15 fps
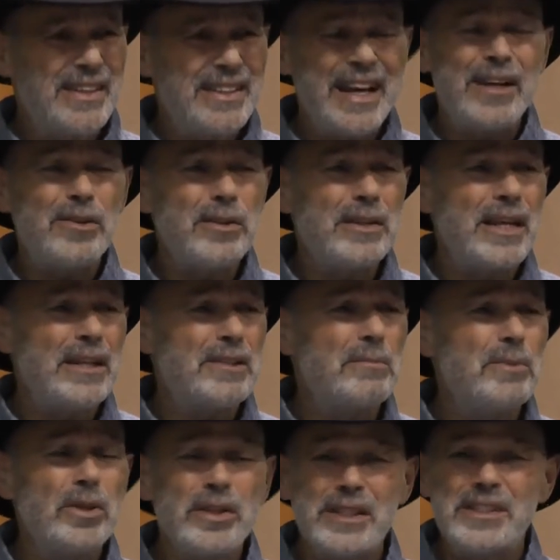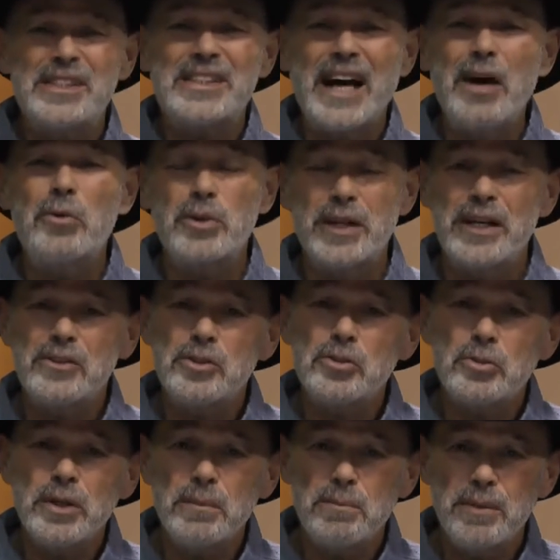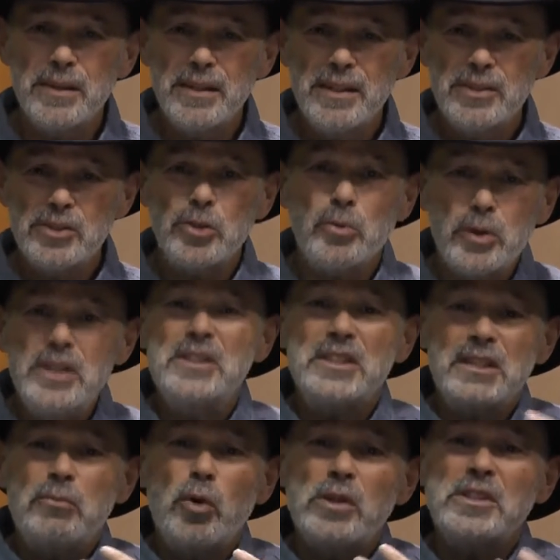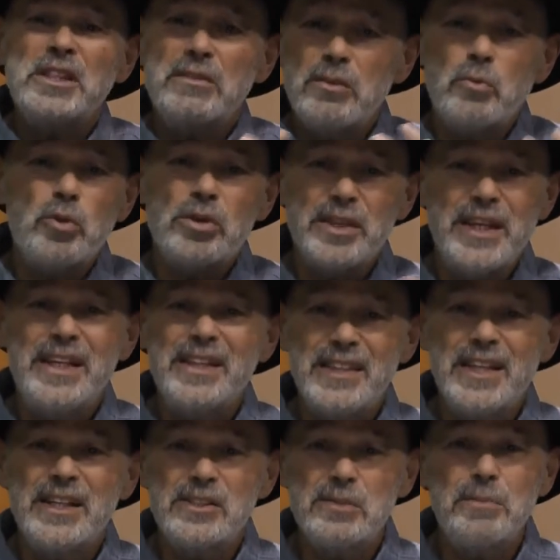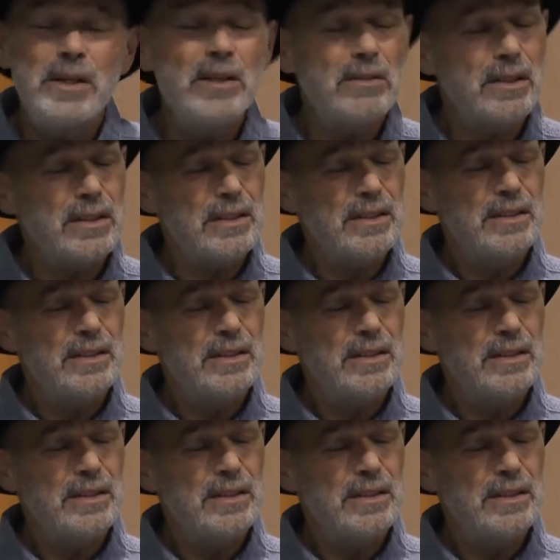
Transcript: Not only that, the milk had soured on the trip. So what is it wasn't even worth anything as milk.